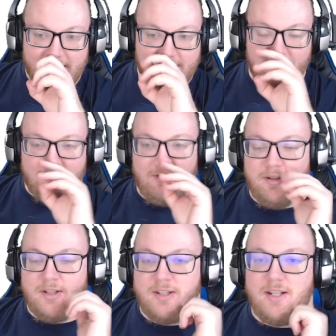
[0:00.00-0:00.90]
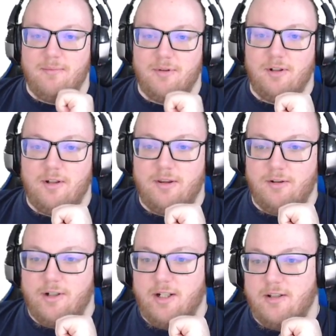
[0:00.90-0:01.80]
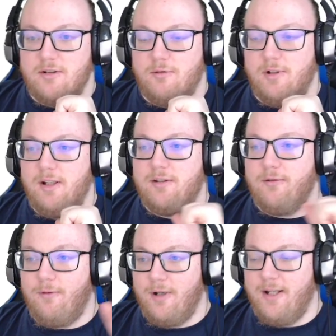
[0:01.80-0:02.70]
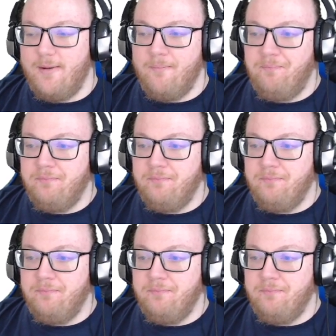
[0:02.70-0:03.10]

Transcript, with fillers: and this was on December thirtieth, twenty twenty.